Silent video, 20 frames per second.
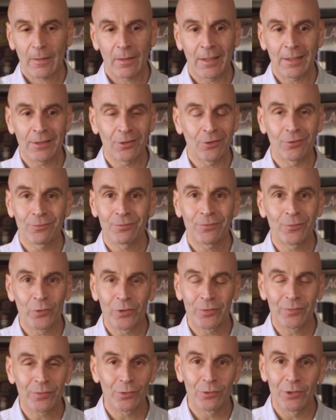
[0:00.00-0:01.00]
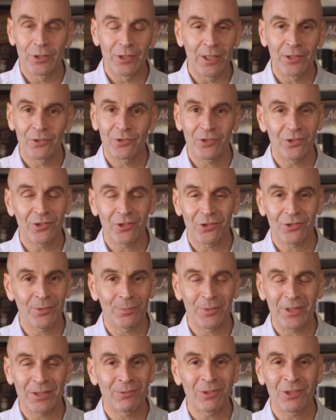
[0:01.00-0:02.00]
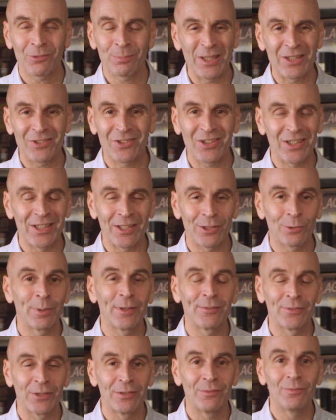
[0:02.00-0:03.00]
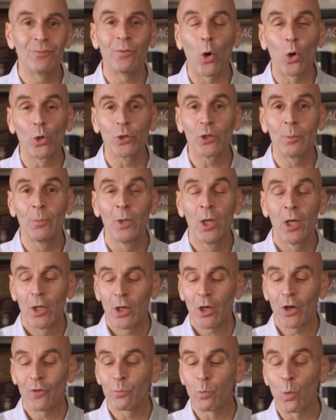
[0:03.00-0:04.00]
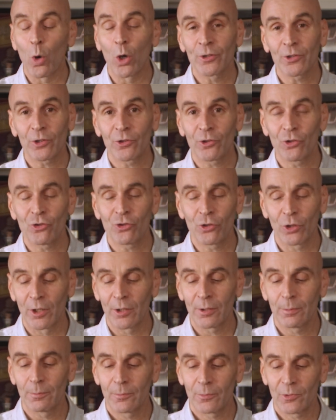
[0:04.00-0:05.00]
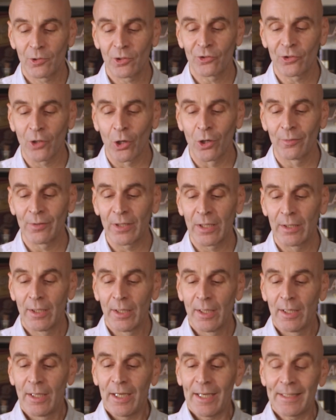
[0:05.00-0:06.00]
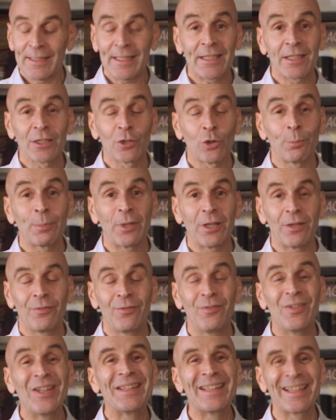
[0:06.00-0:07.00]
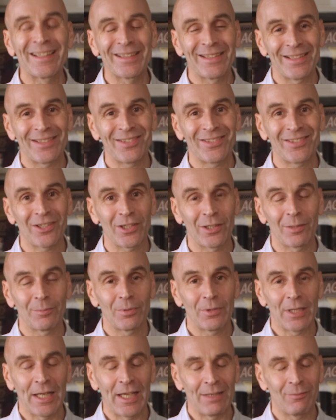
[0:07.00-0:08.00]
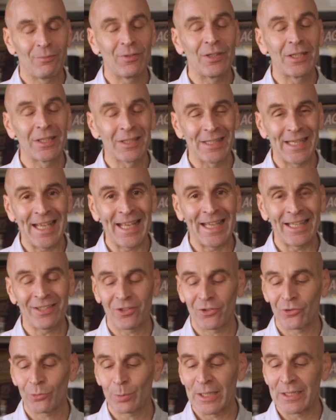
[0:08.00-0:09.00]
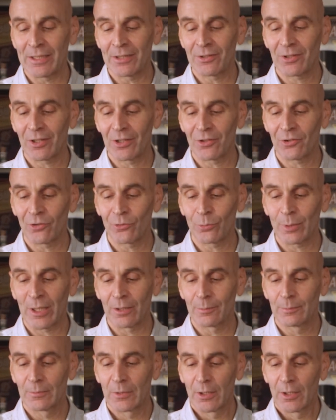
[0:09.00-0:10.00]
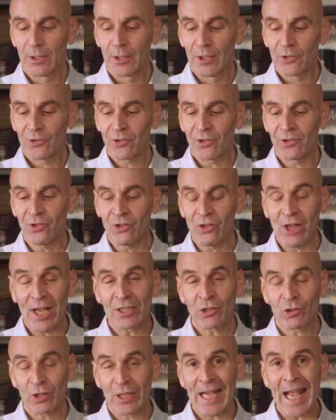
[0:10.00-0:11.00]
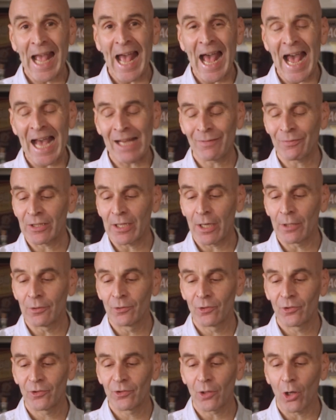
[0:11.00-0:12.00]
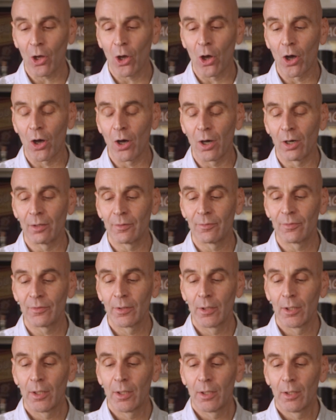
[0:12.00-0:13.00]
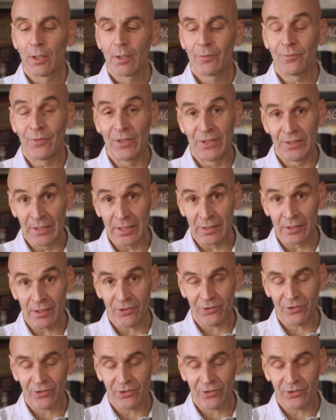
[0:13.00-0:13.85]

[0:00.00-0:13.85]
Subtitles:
I don't know, 4 fluid ounces or something. Just basically the equivalent volume of water to sugar. Dissolve it, and then a little bit of vanilla syrup, vanilla essence went into this as well. So this is actually half an ounce of vanilla